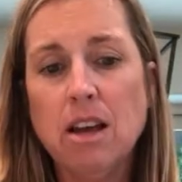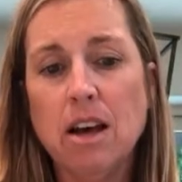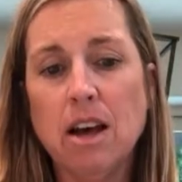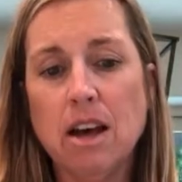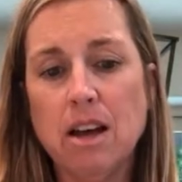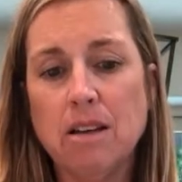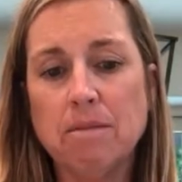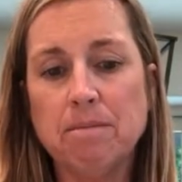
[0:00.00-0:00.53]

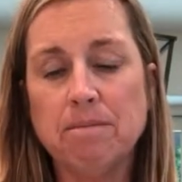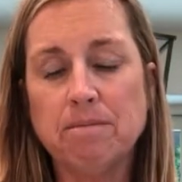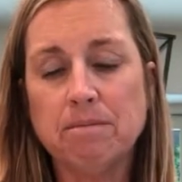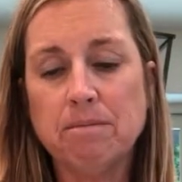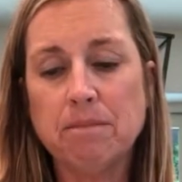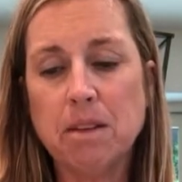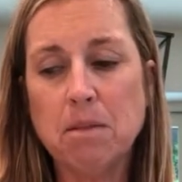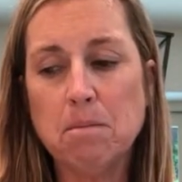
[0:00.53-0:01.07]

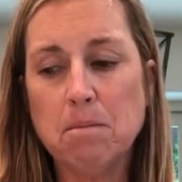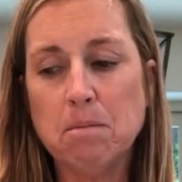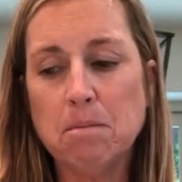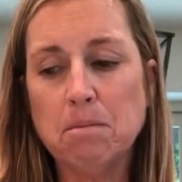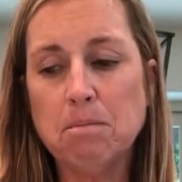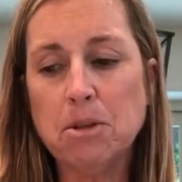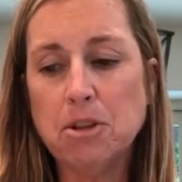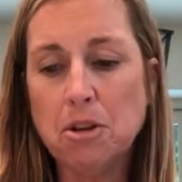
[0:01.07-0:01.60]

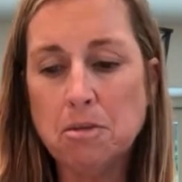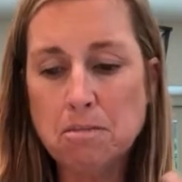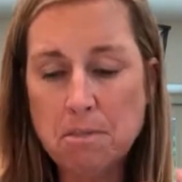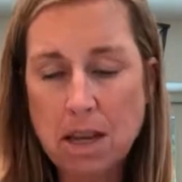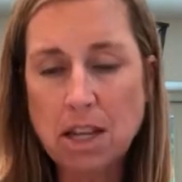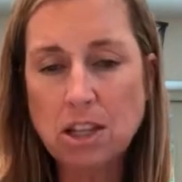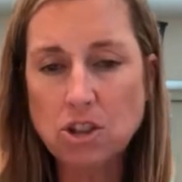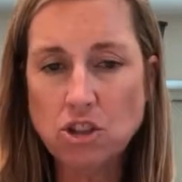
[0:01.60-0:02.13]
But their
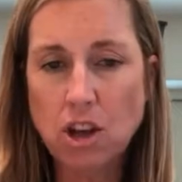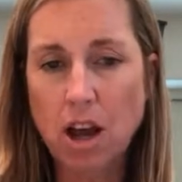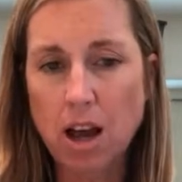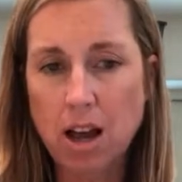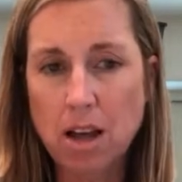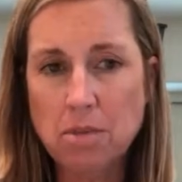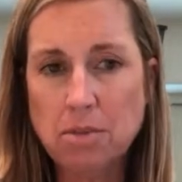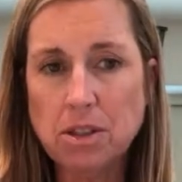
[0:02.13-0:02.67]
main
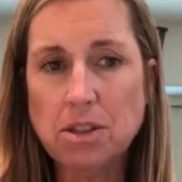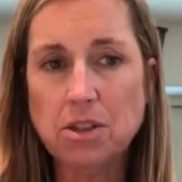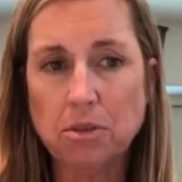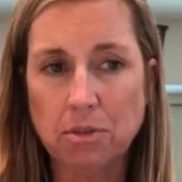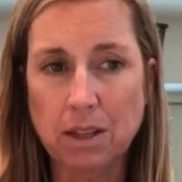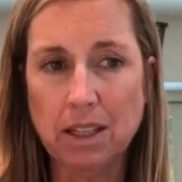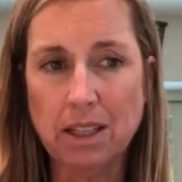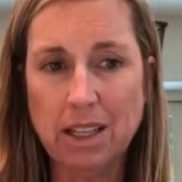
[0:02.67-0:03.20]
job is to
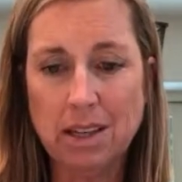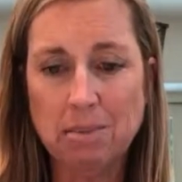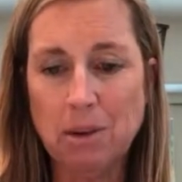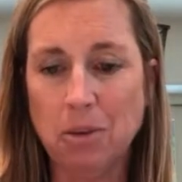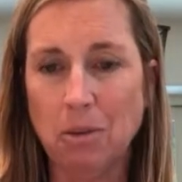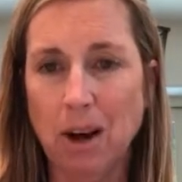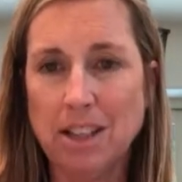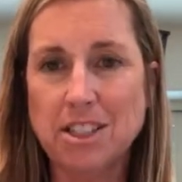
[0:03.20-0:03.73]
really
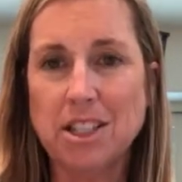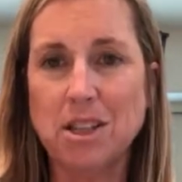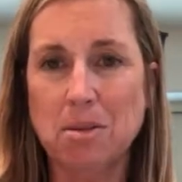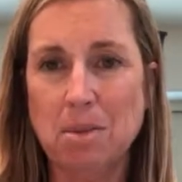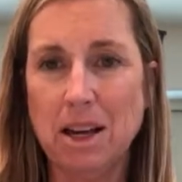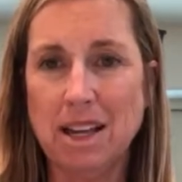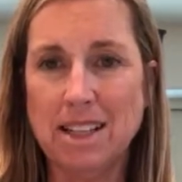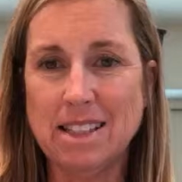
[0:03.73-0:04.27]
be watching
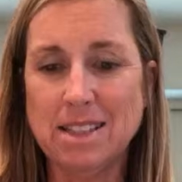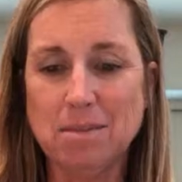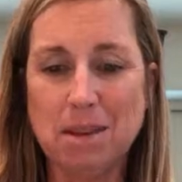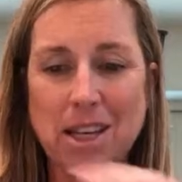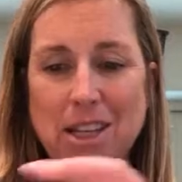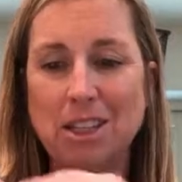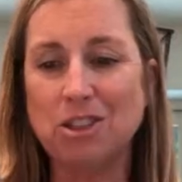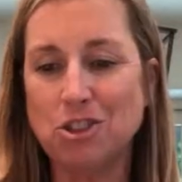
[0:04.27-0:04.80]
the pens and
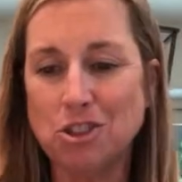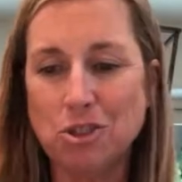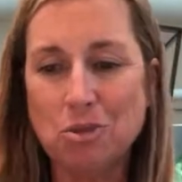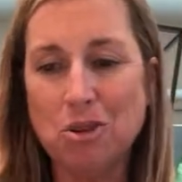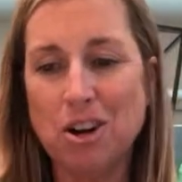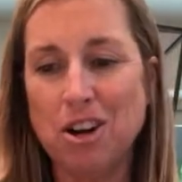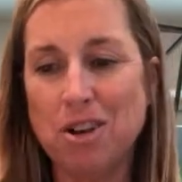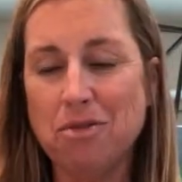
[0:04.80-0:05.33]
making
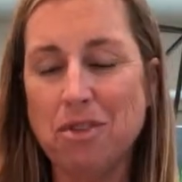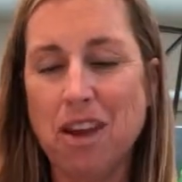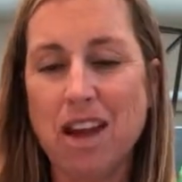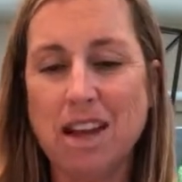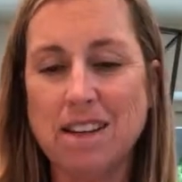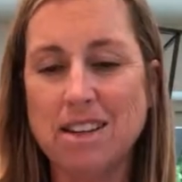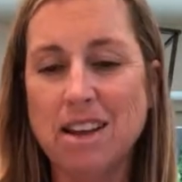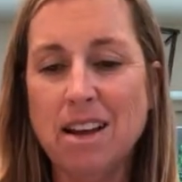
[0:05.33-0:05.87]
sure
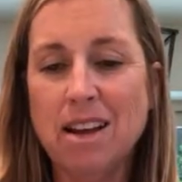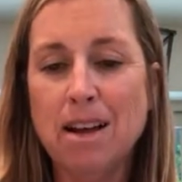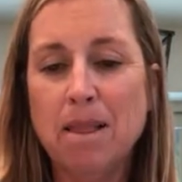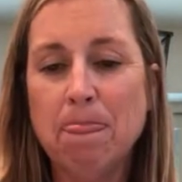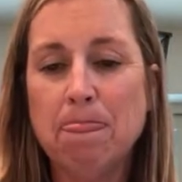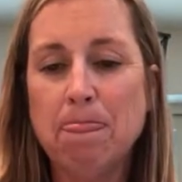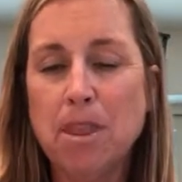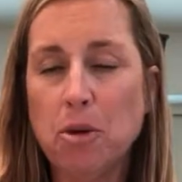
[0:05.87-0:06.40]
that
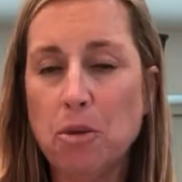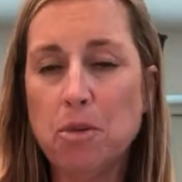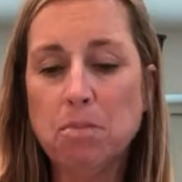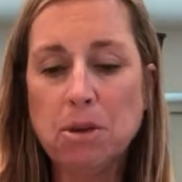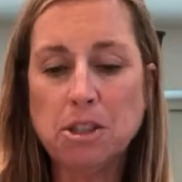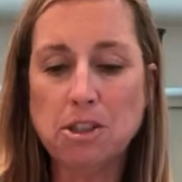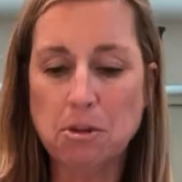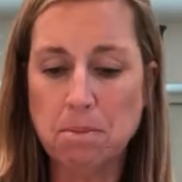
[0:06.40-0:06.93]
no one
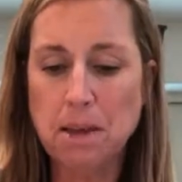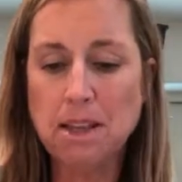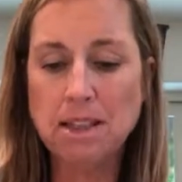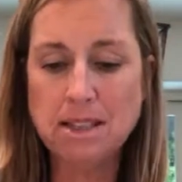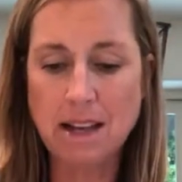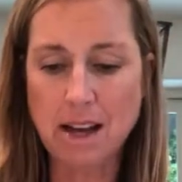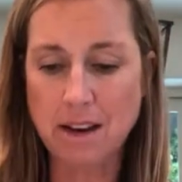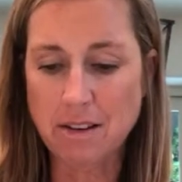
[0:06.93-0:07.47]
puts their
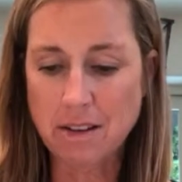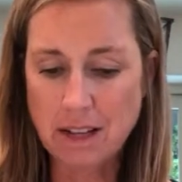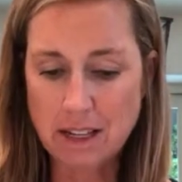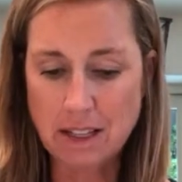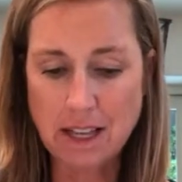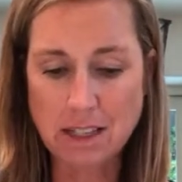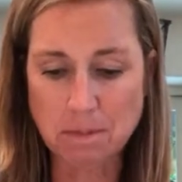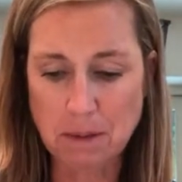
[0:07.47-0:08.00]
pen down
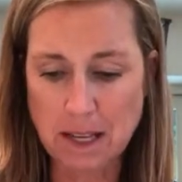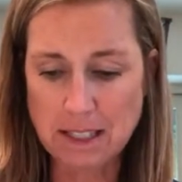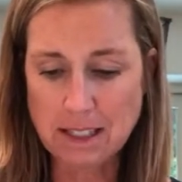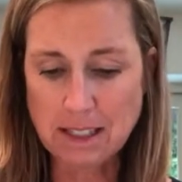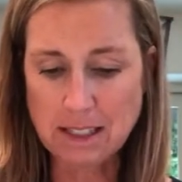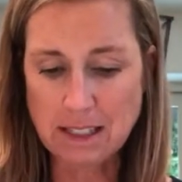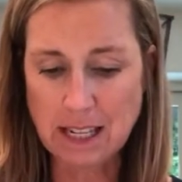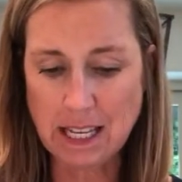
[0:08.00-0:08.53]
and has
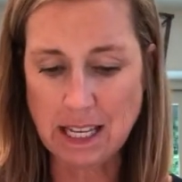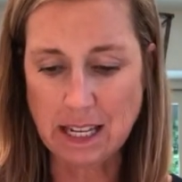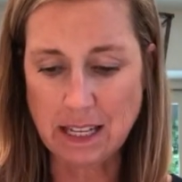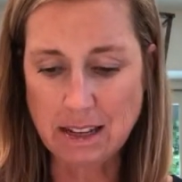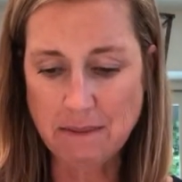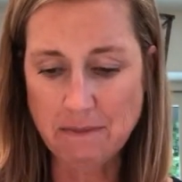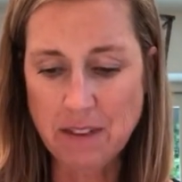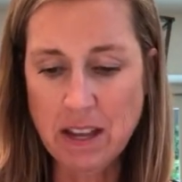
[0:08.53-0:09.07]
plastic sitting in
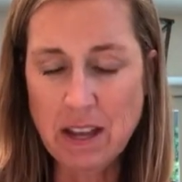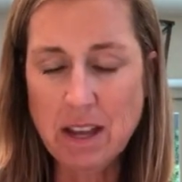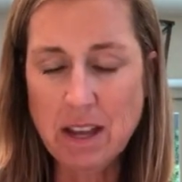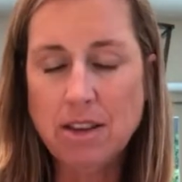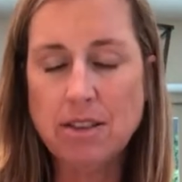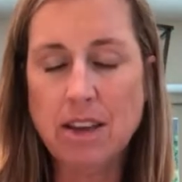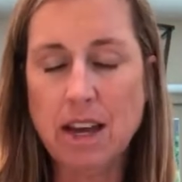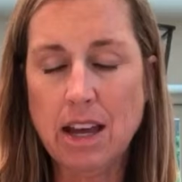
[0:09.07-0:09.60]
it,
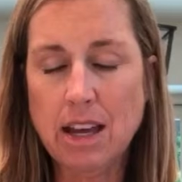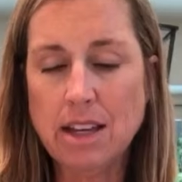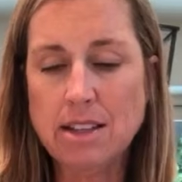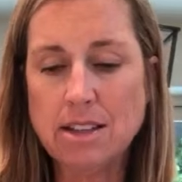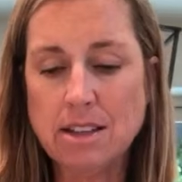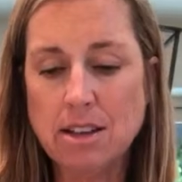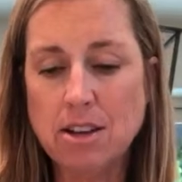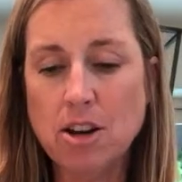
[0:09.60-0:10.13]

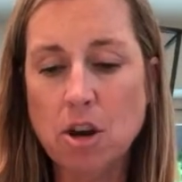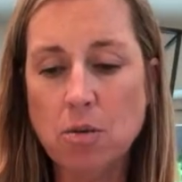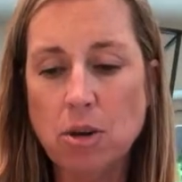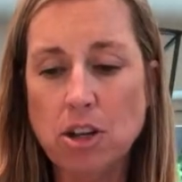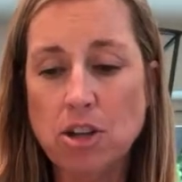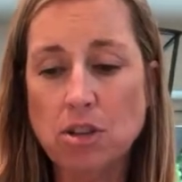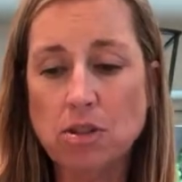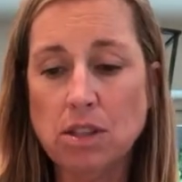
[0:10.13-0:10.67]
that no
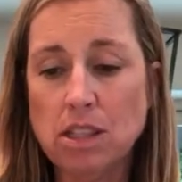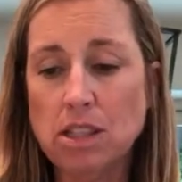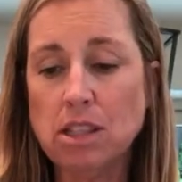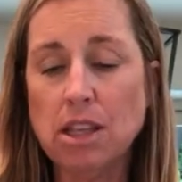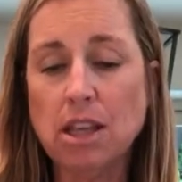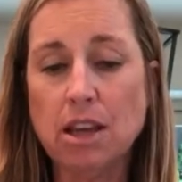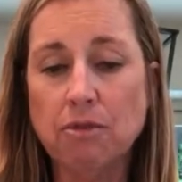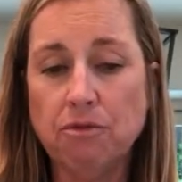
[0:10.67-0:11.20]
one
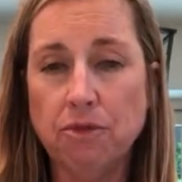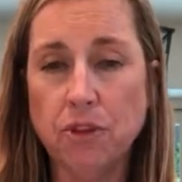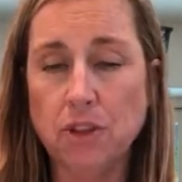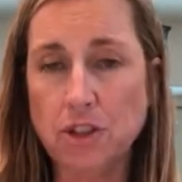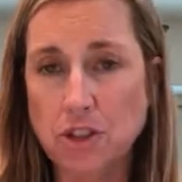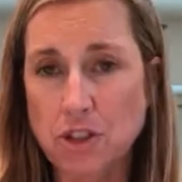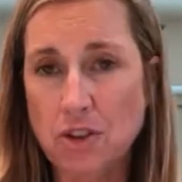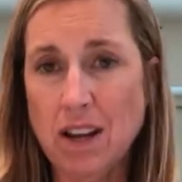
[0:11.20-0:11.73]
uses the
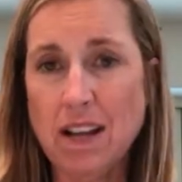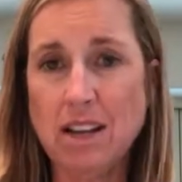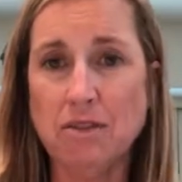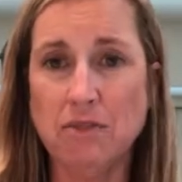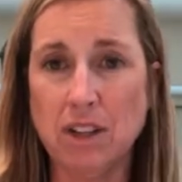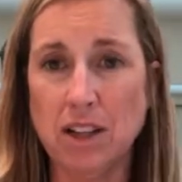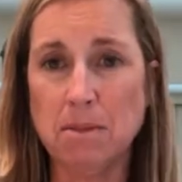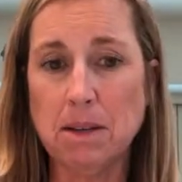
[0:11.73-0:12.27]
full strand
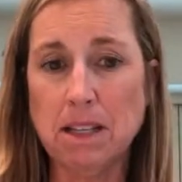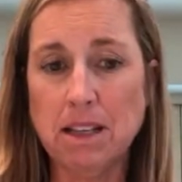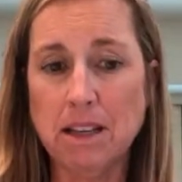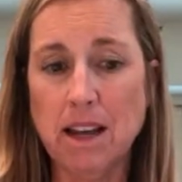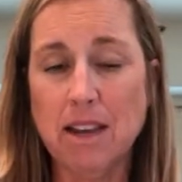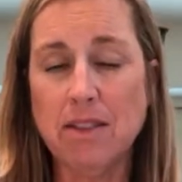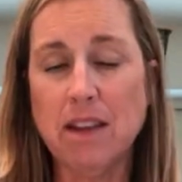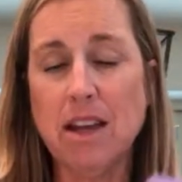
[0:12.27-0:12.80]
of filament,
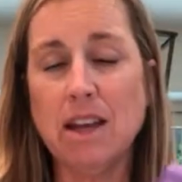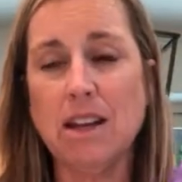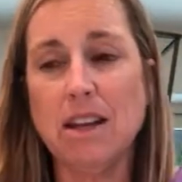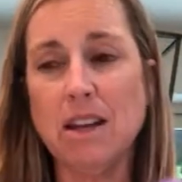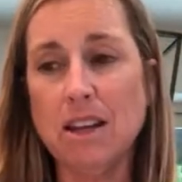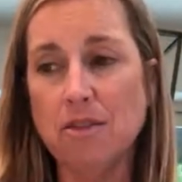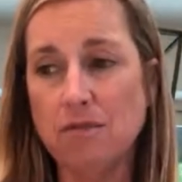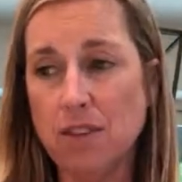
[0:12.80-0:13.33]
and then
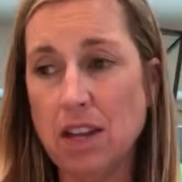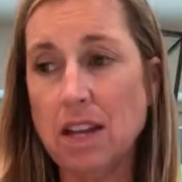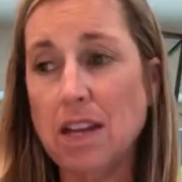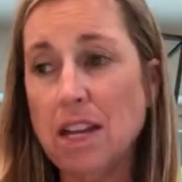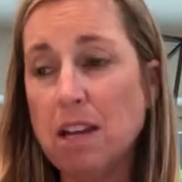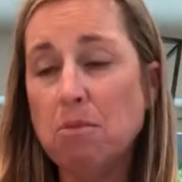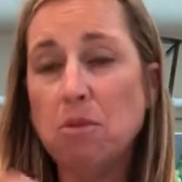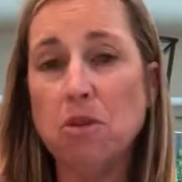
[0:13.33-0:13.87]
if they
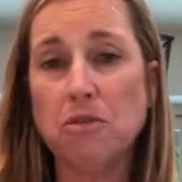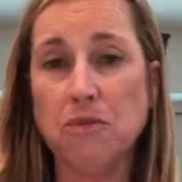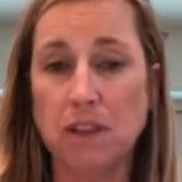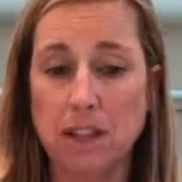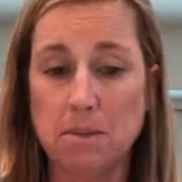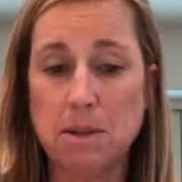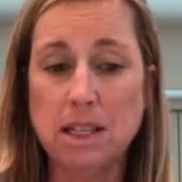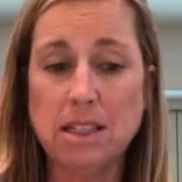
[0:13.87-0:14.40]
need more
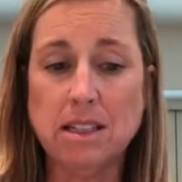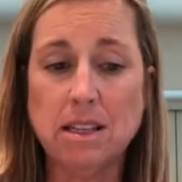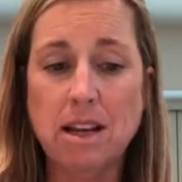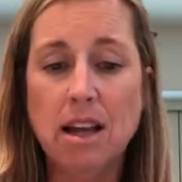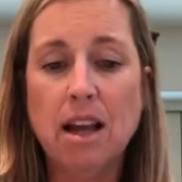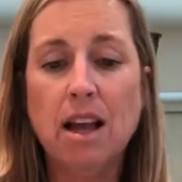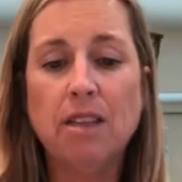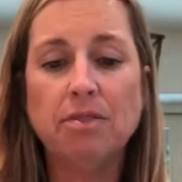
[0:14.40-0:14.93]
filament,
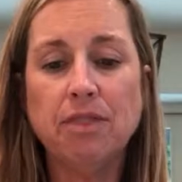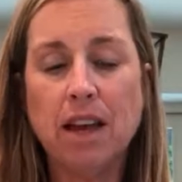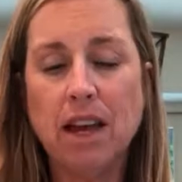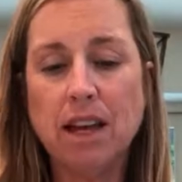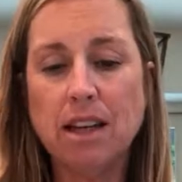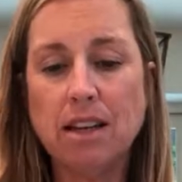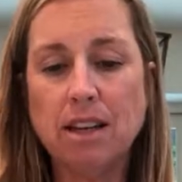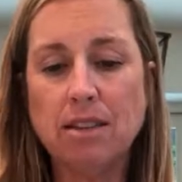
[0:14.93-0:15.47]

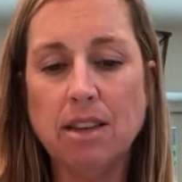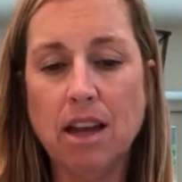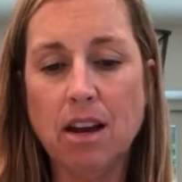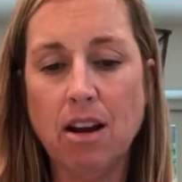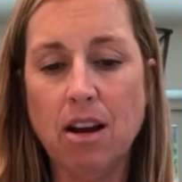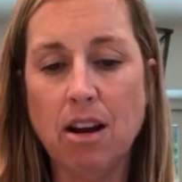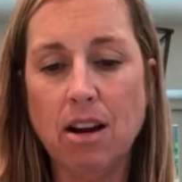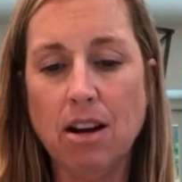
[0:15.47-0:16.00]
that they
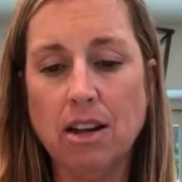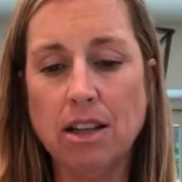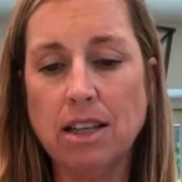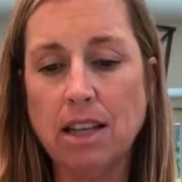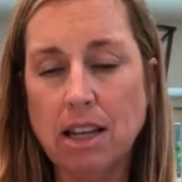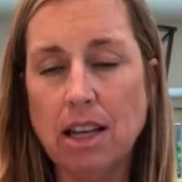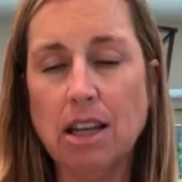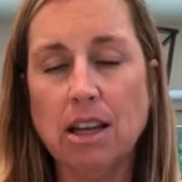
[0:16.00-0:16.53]
are
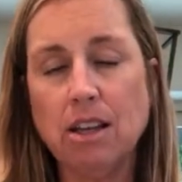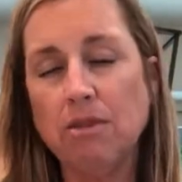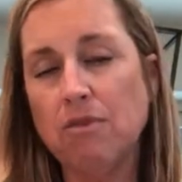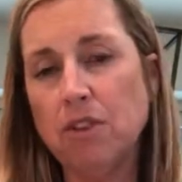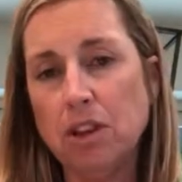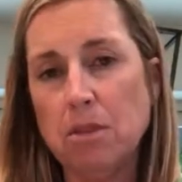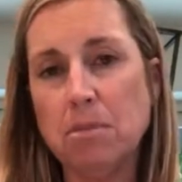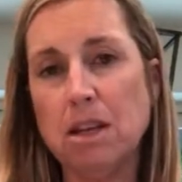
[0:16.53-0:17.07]
getting
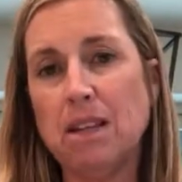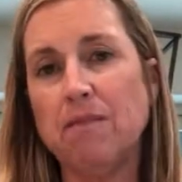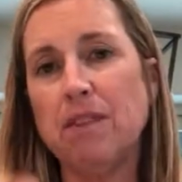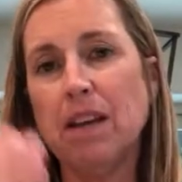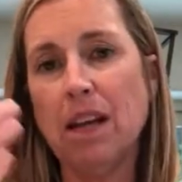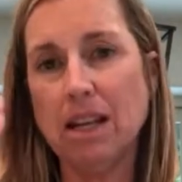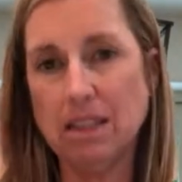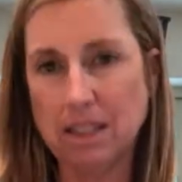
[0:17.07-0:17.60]
filament
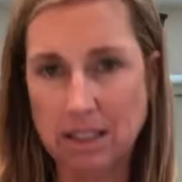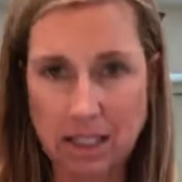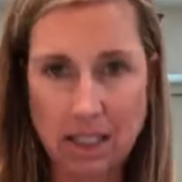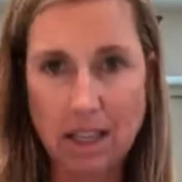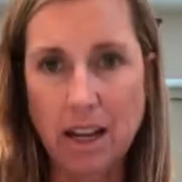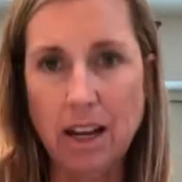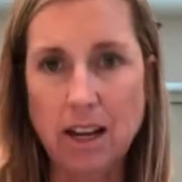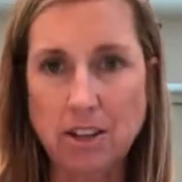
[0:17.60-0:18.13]
that it has a clean
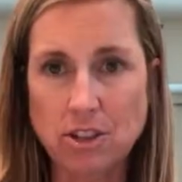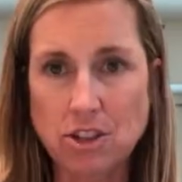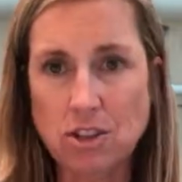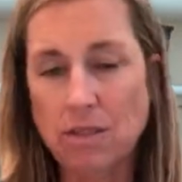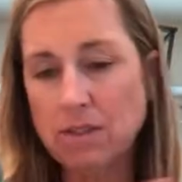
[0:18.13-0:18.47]
cut edge.